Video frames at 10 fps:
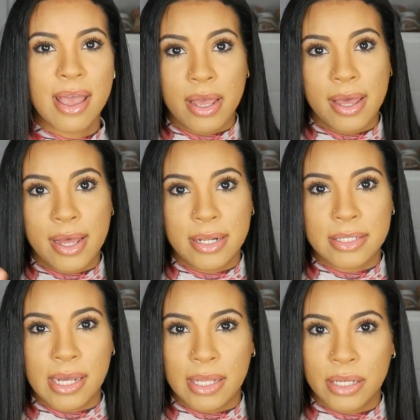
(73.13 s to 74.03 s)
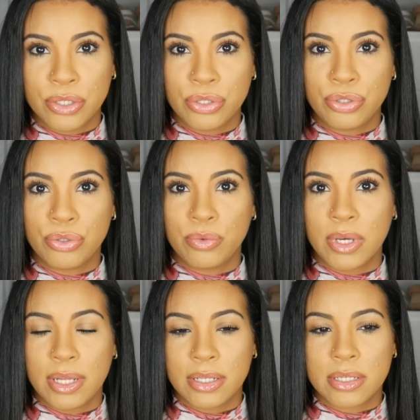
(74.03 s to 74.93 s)
And I like to do
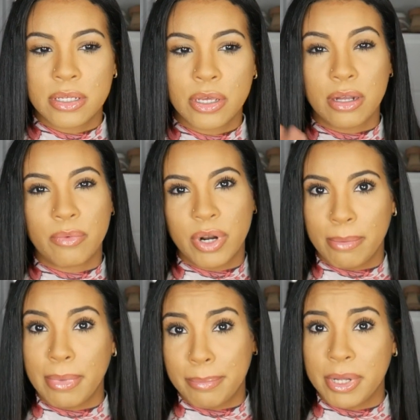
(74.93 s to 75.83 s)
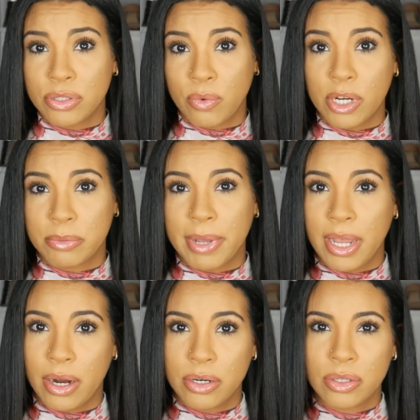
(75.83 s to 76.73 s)
it when I'm about to wash my
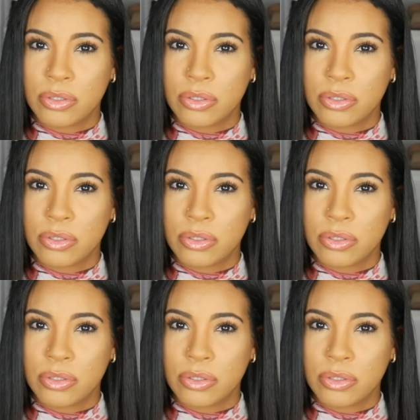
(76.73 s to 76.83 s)
hair.